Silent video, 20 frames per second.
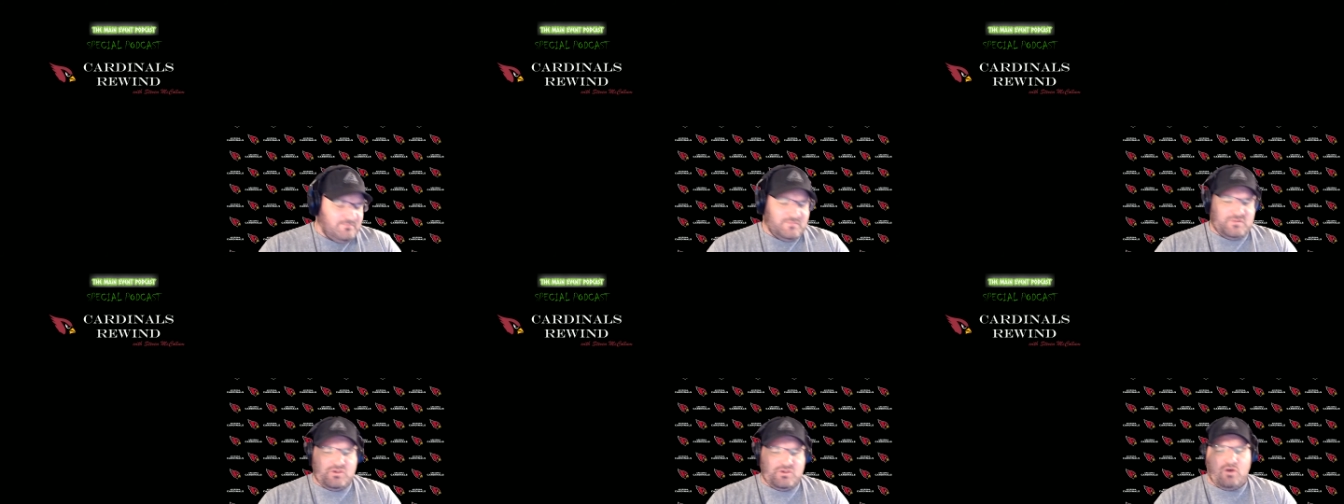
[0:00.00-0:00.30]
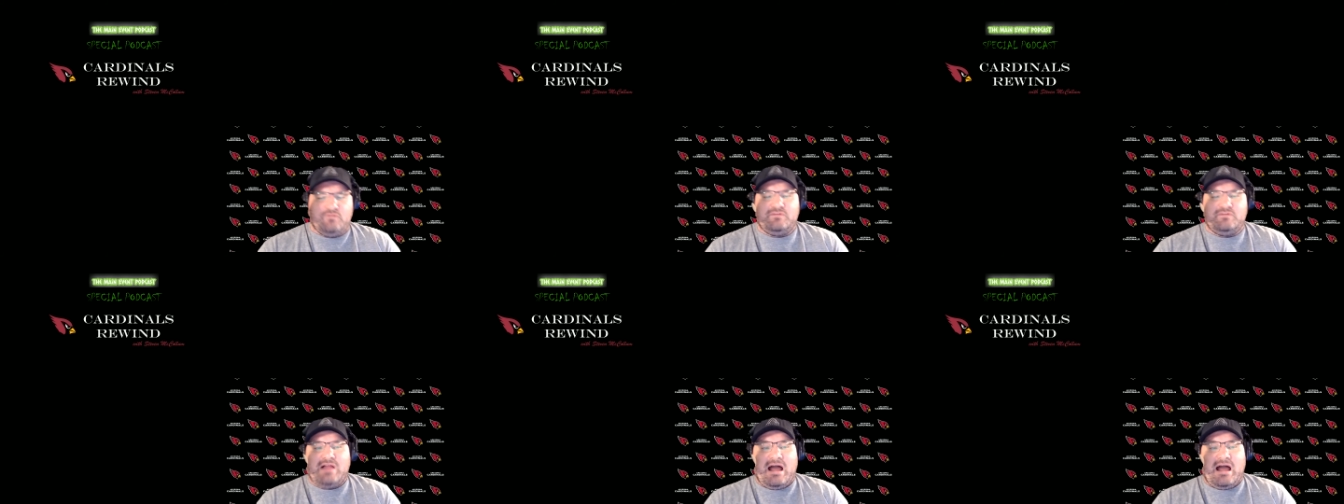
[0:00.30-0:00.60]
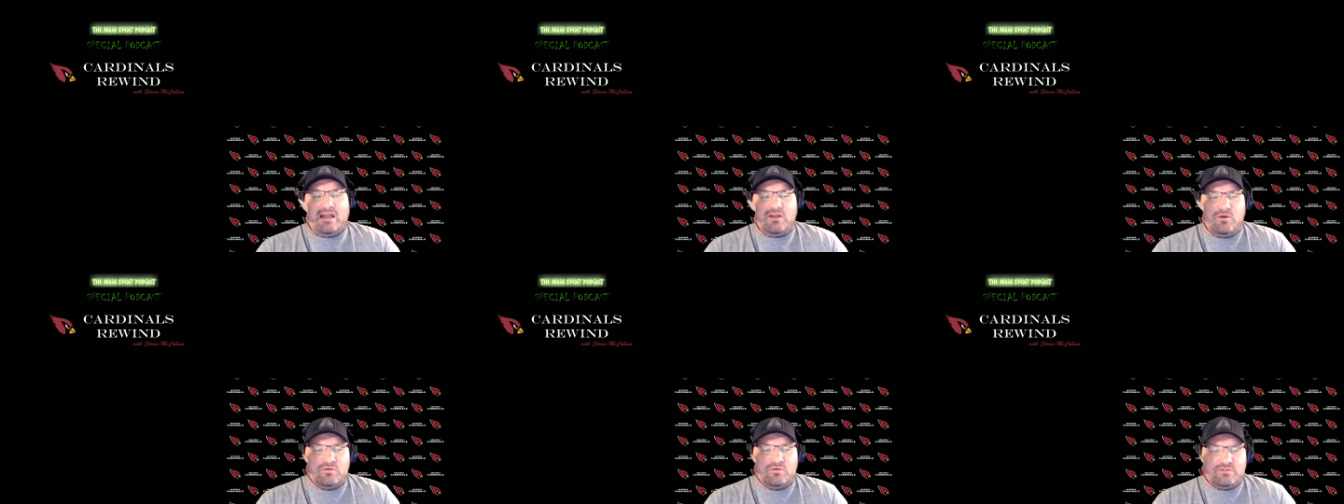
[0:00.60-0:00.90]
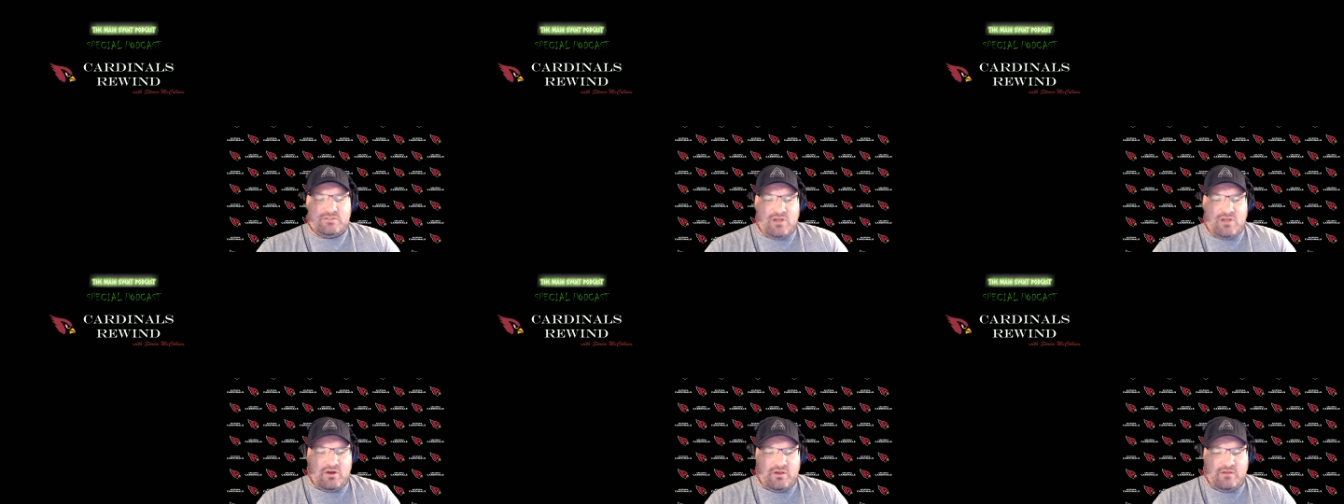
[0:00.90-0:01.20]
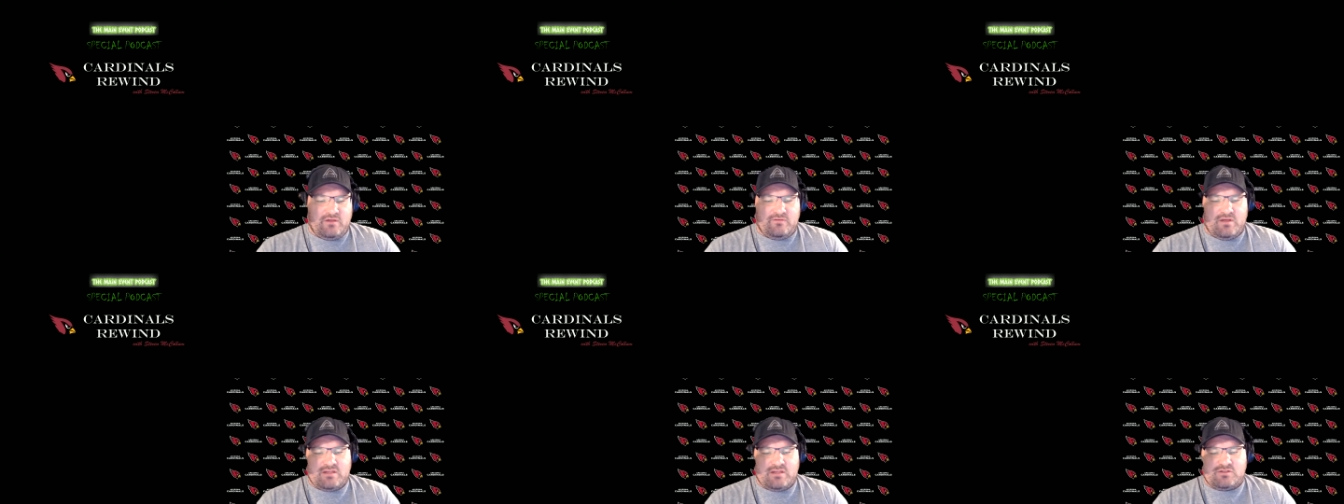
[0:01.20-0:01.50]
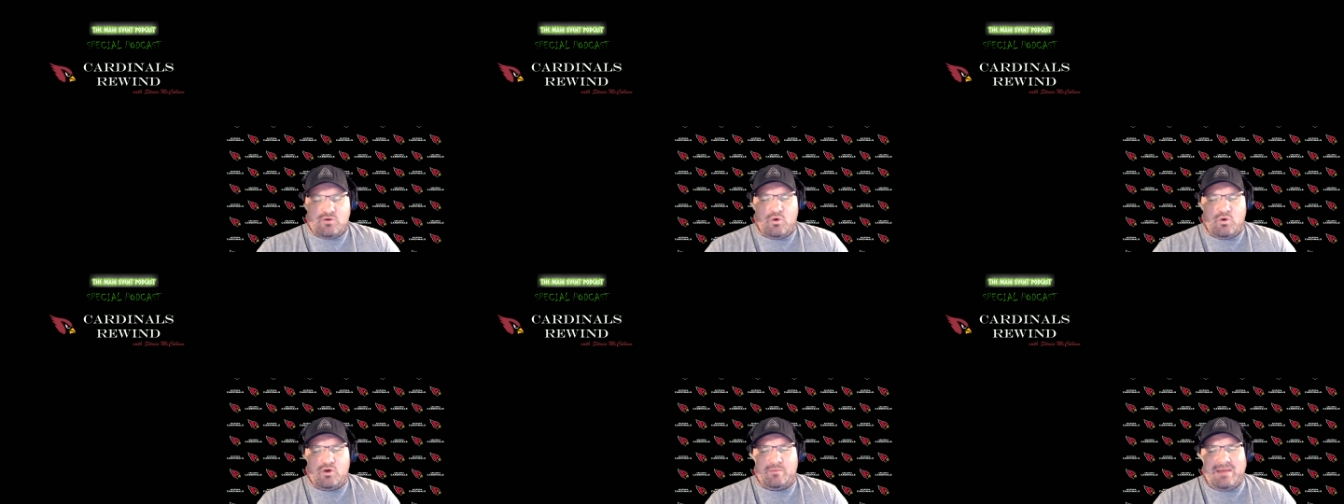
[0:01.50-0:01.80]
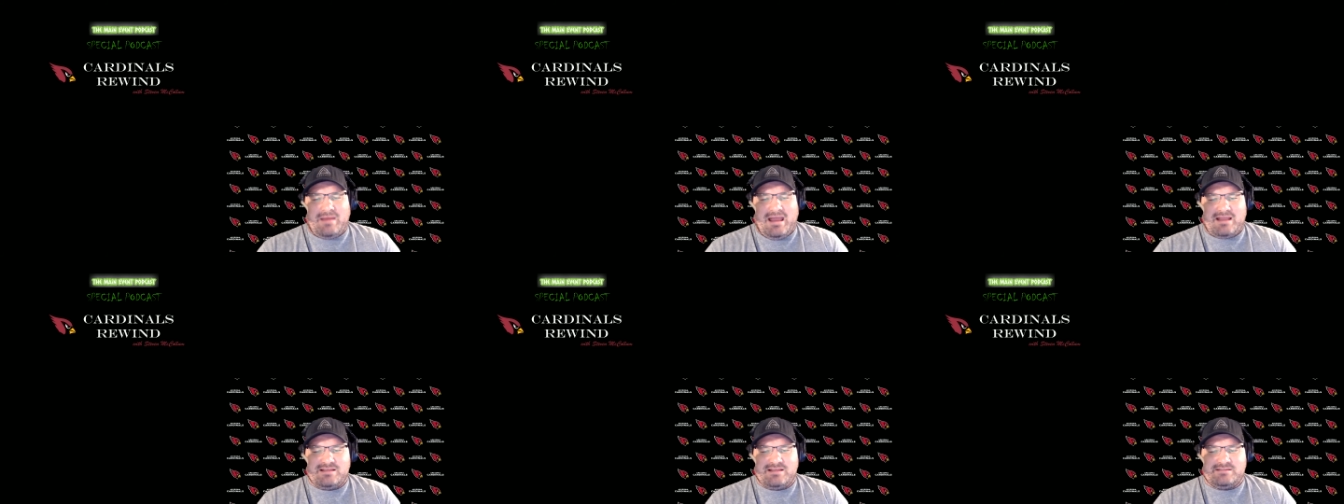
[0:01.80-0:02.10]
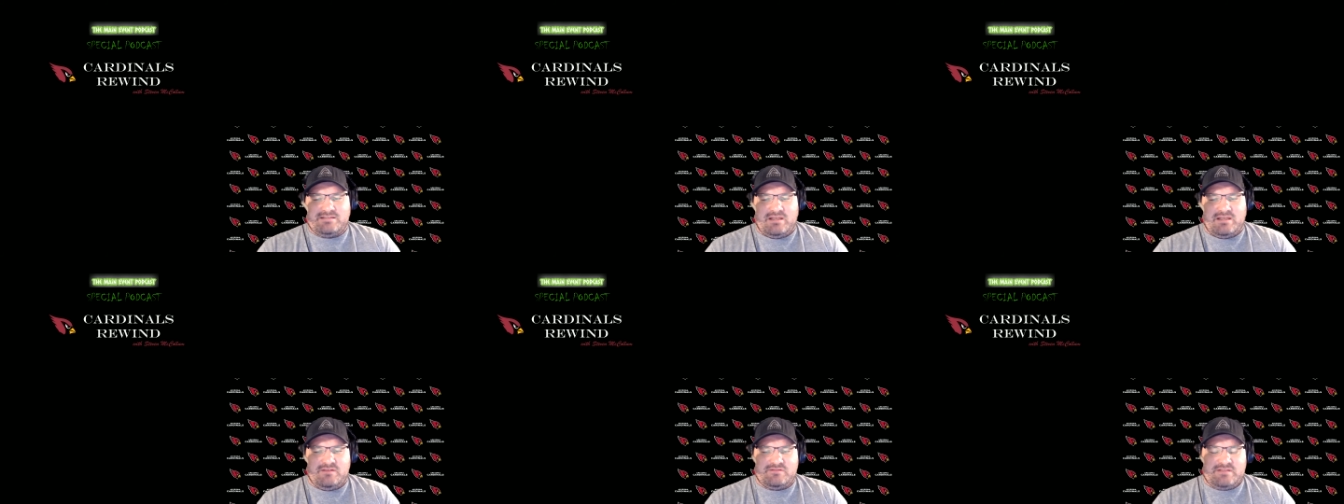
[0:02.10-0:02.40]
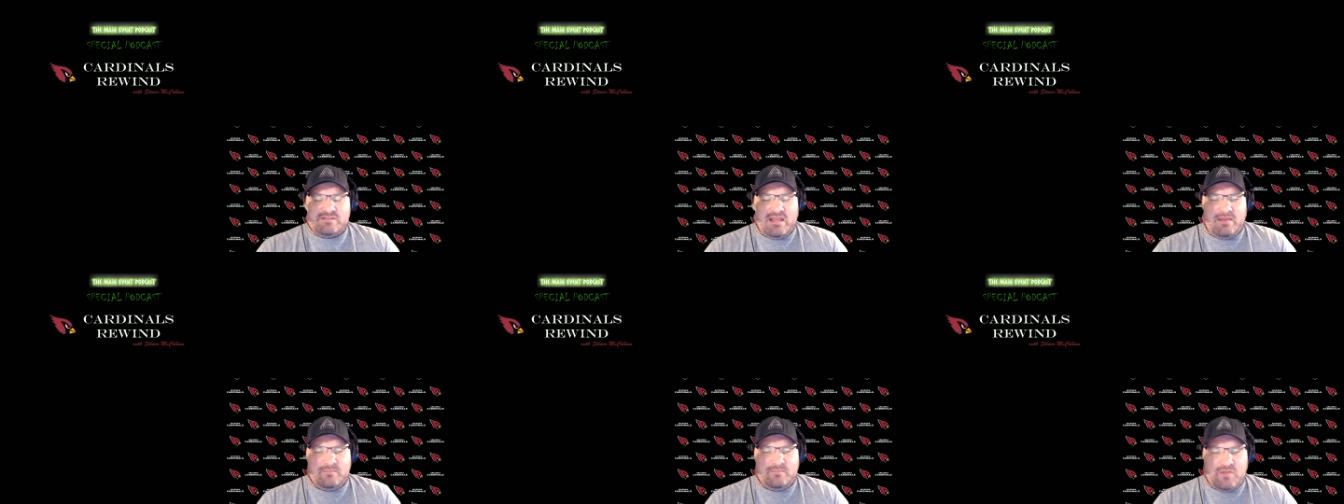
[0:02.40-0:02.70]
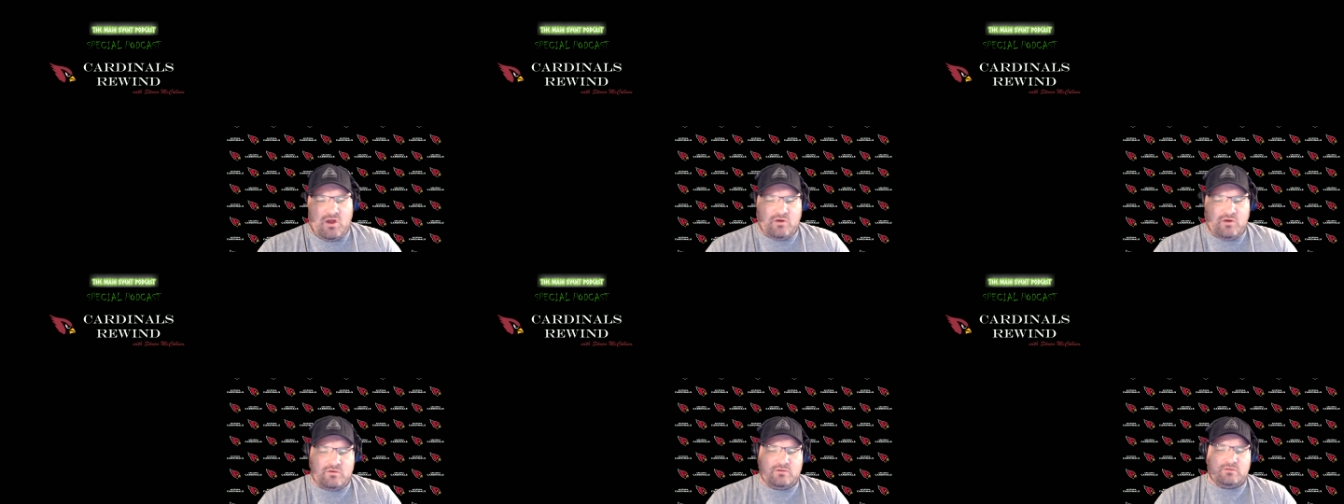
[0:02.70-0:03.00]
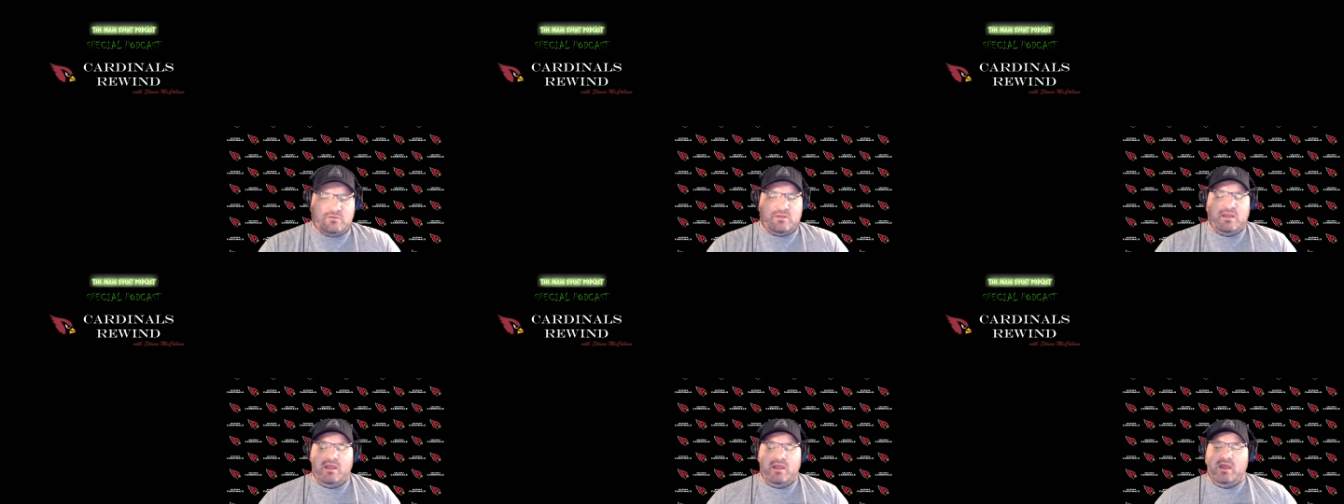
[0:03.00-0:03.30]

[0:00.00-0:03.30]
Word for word: Joe Flacco is starting as quarterback instead of Sam Darnold.